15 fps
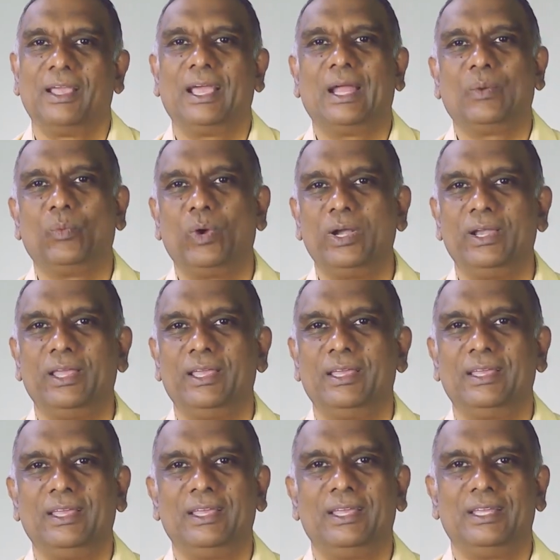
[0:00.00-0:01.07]
and one
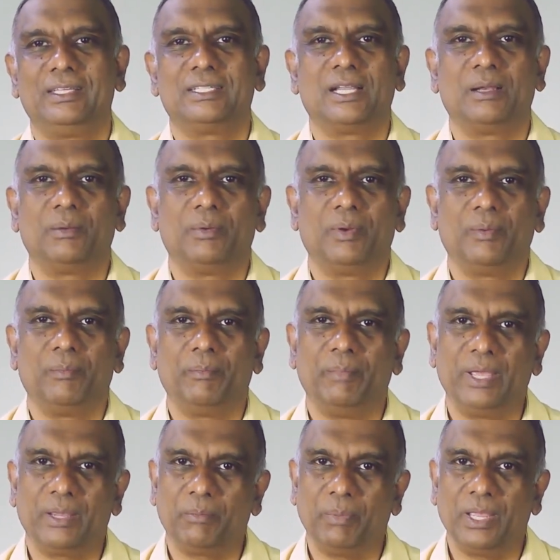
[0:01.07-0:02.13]
day He shall
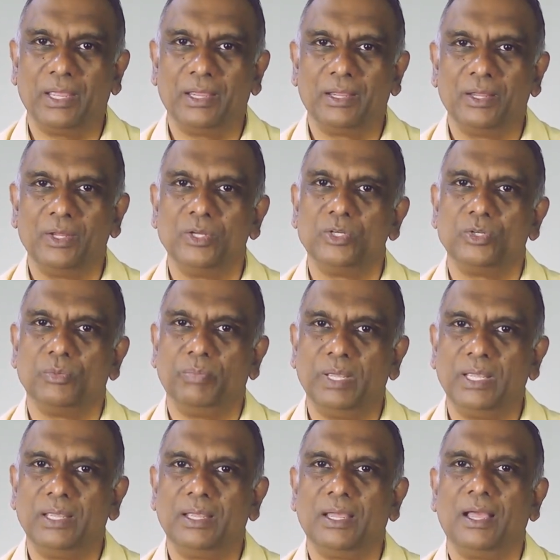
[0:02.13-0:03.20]
make me to
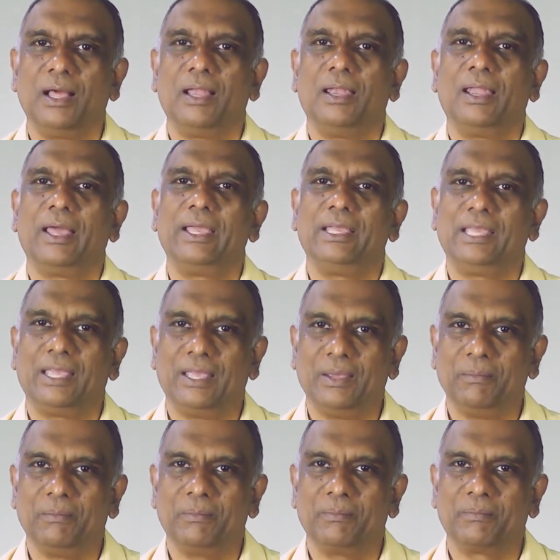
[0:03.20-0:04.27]
be like
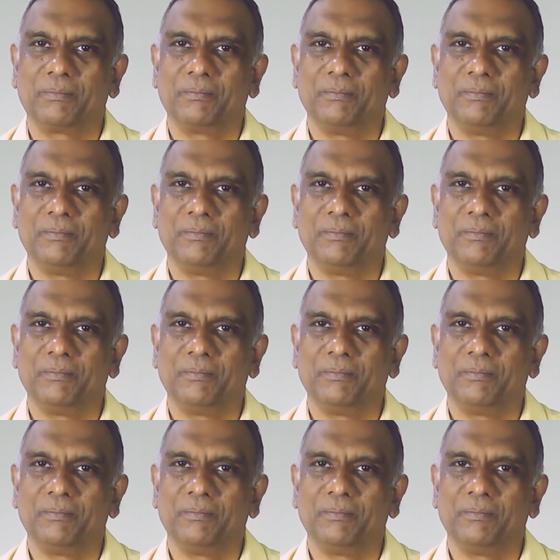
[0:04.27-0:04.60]
Him.